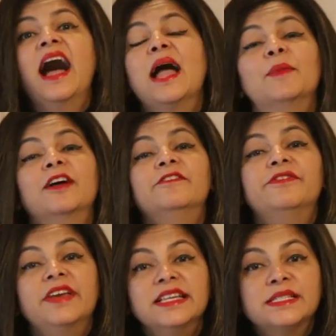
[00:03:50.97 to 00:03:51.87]
I'm on
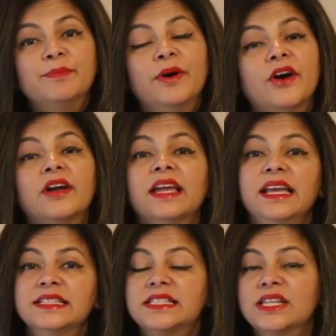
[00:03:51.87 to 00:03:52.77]
Facebook,
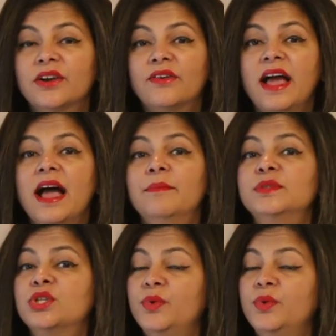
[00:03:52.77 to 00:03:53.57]
Instagram,